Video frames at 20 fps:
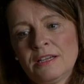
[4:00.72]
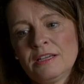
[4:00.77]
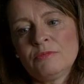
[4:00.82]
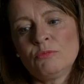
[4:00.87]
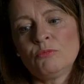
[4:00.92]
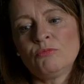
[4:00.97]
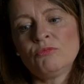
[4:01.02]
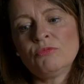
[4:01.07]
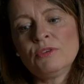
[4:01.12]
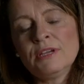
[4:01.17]
I
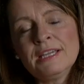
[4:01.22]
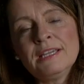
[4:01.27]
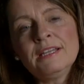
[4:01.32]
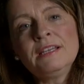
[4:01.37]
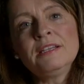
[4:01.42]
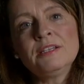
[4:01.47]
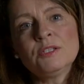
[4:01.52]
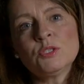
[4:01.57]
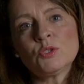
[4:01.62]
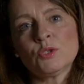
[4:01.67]

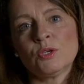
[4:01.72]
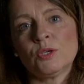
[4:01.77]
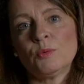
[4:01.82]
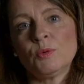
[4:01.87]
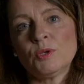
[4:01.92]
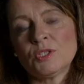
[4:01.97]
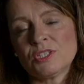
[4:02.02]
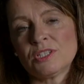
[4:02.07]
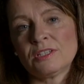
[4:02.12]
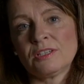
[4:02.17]
really enjoy
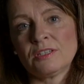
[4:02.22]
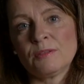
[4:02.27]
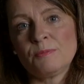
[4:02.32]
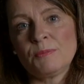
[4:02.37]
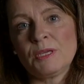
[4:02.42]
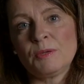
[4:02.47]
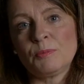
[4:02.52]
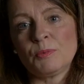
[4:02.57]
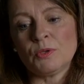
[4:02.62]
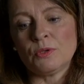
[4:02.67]
watching other
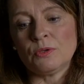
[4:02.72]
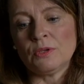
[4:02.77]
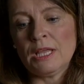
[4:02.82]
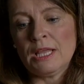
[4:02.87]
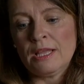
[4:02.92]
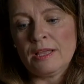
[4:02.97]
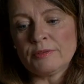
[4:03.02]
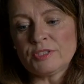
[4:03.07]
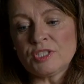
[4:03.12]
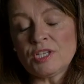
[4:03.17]
people
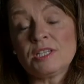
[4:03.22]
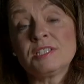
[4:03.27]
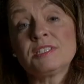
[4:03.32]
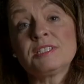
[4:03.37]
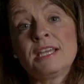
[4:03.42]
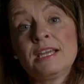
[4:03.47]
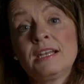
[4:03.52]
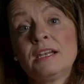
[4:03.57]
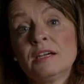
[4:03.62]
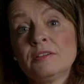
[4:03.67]
change
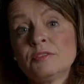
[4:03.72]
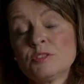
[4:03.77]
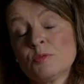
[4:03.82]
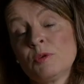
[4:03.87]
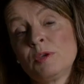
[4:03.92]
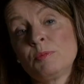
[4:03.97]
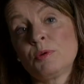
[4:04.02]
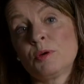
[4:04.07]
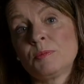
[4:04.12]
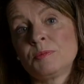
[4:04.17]
their lives the
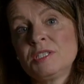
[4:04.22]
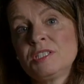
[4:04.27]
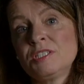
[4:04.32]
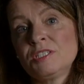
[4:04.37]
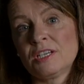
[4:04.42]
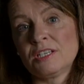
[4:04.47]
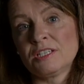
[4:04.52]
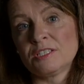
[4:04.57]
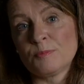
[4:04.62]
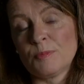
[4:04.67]
way property
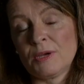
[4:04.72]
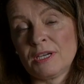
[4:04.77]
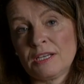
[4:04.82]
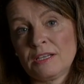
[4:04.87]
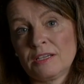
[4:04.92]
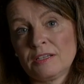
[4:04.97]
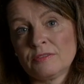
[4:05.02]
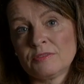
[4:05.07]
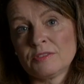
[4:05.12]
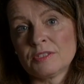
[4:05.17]
changed my
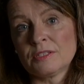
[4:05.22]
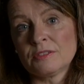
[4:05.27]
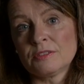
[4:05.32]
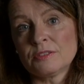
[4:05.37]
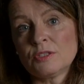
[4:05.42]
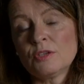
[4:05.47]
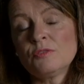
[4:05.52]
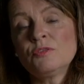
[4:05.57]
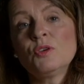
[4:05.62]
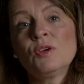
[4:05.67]
lives.
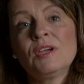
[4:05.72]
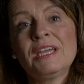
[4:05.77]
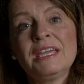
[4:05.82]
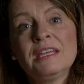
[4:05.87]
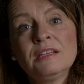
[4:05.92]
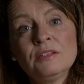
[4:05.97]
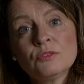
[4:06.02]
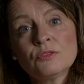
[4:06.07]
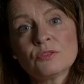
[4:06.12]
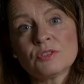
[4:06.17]
So if you're
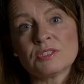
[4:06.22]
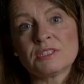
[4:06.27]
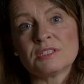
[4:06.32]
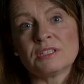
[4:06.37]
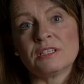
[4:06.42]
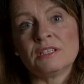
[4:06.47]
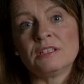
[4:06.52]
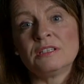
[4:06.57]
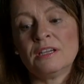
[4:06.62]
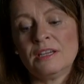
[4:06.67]

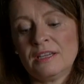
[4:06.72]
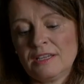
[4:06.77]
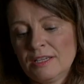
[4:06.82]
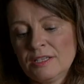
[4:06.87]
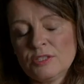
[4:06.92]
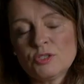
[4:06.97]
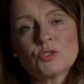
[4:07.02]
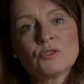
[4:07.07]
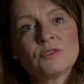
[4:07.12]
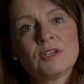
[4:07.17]
interested
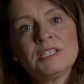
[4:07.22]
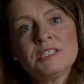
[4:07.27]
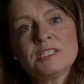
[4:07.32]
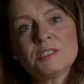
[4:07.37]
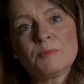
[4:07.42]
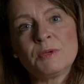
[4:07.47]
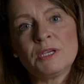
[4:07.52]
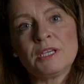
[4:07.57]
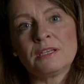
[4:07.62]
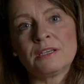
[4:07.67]
in straight
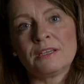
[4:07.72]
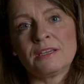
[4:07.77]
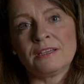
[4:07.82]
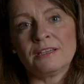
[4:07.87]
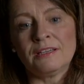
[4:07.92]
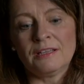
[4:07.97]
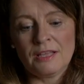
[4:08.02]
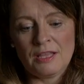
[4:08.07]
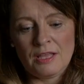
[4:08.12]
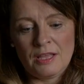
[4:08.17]

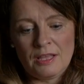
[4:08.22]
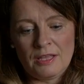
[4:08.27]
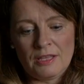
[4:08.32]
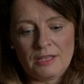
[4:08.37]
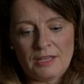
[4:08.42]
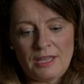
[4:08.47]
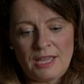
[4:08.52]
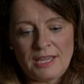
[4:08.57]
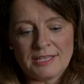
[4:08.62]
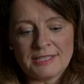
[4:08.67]
speaking,
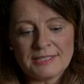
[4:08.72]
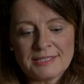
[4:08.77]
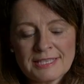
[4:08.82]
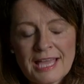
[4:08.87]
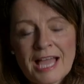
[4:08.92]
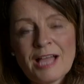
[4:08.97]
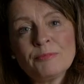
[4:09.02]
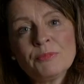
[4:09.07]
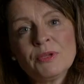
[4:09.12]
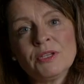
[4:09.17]

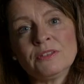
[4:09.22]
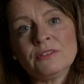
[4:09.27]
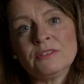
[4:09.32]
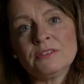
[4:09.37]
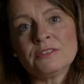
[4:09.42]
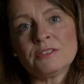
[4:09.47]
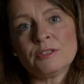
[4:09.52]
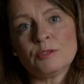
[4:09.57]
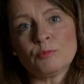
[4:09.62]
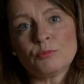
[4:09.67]

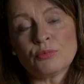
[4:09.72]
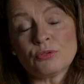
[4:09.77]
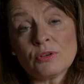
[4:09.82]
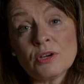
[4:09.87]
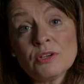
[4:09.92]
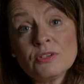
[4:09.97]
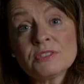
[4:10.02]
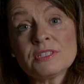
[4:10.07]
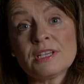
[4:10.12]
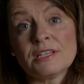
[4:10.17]
examined,
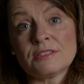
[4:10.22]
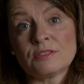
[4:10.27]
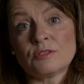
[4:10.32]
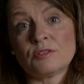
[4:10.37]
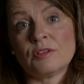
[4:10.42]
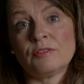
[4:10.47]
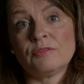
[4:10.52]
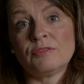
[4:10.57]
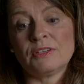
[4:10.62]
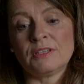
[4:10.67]

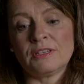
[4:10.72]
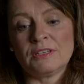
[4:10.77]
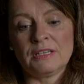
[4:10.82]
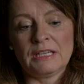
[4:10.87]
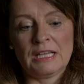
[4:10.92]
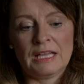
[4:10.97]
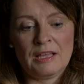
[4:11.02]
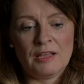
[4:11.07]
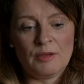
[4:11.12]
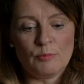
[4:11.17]

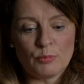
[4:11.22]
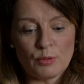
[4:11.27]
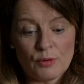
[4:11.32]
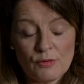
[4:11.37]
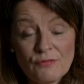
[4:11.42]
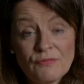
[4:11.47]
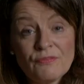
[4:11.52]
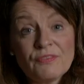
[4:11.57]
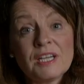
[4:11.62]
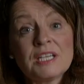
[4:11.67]
process-driven,
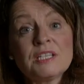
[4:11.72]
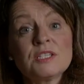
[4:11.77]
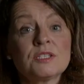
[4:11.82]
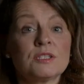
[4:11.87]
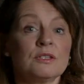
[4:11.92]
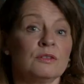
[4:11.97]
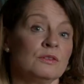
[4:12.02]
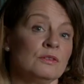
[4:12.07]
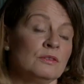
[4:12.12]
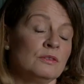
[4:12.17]

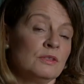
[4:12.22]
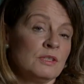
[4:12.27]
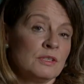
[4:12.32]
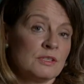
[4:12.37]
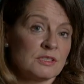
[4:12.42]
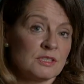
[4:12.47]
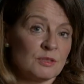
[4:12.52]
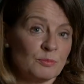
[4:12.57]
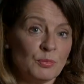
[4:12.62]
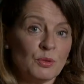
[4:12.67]
professional,
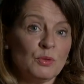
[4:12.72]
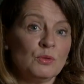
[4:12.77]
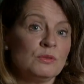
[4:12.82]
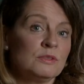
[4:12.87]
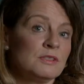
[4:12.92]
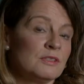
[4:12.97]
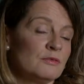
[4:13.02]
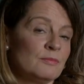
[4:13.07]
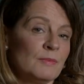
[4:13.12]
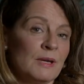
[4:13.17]

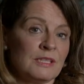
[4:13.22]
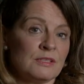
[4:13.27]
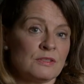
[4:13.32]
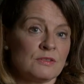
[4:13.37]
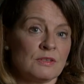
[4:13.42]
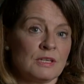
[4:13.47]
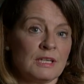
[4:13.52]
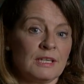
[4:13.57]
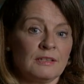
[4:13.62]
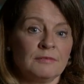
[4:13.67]
supportive
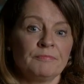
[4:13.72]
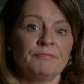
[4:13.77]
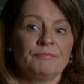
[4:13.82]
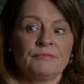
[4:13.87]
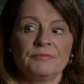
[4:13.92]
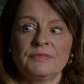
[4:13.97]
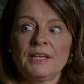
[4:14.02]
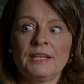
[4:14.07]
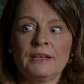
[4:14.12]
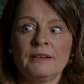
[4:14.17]
mentoring,
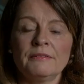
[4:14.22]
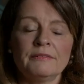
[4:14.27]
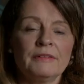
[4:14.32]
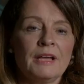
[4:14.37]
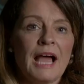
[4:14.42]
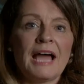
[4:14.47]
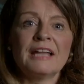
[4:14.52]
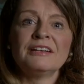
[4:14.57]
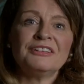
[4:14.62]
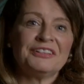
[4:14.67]
then
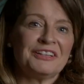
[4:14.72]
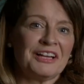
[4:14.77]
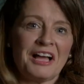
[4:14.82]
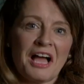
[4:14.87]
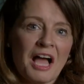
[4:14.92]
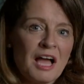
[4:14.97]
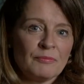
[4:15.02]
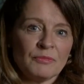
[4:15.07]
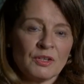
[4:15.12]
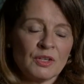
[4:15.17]
and
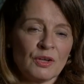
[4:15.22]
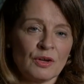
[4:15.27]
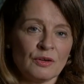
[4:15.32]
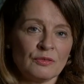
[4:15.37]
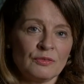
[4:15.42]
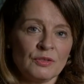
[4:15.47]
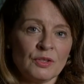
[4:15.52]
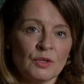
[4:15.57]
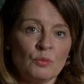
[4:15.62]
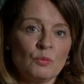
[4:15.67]
I'm the girl
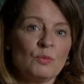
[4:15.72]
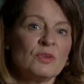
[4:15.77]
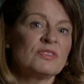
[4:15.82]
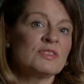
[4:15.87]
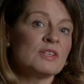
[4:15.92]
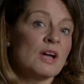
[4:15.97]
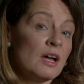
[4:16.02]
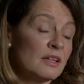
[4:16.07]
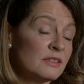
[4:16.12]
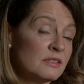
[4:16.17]
for you with
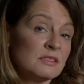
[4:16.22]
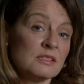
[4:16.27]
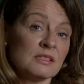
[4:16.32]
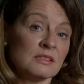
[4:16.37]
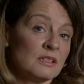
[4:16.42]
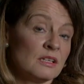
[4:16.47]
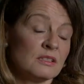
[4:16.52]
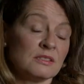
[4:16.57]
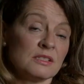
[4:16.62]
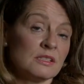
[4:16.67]
tons
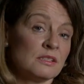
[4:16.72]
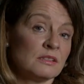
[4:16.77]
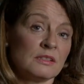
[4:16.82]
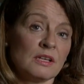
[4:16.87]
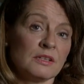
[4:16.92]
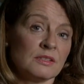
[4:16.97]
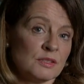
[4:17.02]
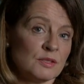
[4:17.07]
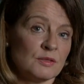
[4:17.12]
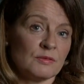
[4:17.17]
and tons and
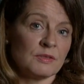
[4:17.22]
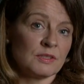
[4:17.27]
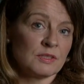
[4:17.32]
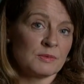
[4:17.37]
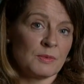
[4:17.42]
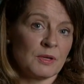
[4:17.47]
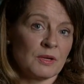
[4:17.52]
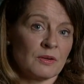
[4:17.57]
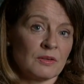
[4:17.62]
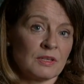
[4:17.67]
tons of
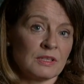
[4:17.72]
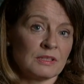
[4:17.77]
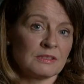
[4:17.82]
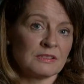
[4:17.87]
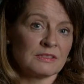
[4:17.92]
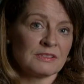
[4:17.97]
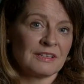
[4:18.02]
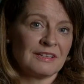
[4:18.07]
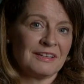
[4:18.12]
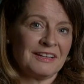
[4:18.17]

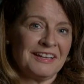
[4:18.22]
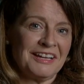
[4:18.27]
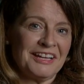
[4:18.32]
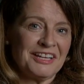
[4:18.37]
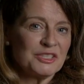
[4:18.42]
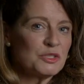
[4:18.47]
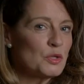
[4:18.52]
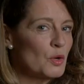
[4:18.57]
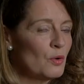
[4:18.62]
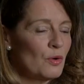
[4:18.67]
experience.
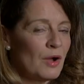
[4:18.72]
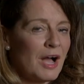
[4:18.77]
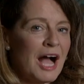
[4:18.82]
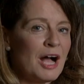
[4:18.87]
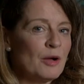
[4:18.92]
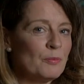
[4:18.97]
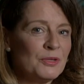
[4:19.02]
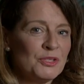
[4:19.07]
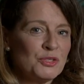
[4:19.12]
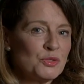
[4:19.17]
So
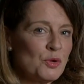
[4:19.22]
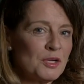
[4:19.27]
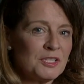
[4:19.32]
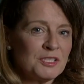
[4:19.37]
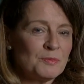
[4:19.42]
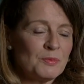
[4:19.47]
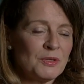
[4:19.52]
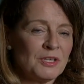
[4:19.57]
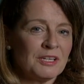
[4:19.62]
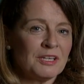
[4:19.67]
I'll be straight
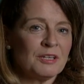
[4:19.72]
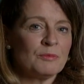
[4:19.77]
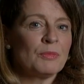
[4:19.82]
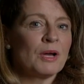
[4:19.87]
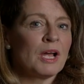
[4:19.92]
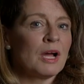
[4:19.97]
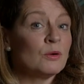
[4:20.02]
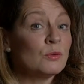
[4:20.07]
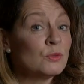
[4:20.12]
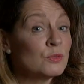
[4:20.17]
speaking,
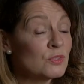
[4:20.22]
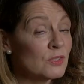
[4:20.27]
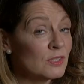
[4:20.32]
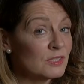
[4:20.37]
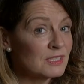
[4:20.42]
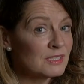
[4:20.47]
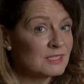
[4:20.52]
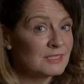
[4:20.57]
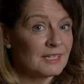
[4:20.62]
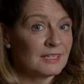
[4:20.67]
but I also
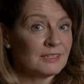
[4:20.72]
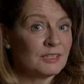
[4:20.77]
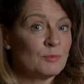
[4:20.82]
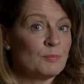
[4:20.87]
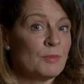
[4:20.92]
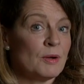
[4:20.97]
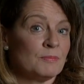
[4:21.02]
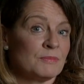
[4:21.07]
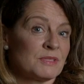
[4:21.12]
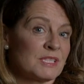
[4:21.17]
understand the
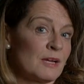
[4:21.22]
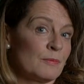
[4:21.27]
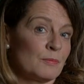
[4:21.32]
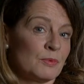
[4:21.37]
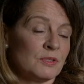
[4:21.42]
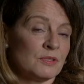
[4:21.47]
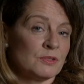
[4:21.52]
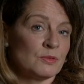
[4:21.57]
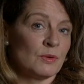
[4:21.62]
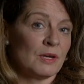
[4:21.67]
bumps
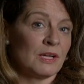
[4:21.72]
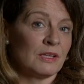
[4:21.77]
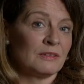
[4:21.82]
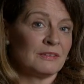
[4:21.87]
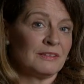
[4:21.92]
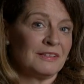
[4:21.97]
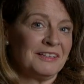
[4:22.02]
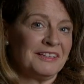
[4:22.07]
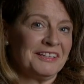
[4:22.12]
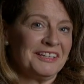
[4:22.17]
happen as well.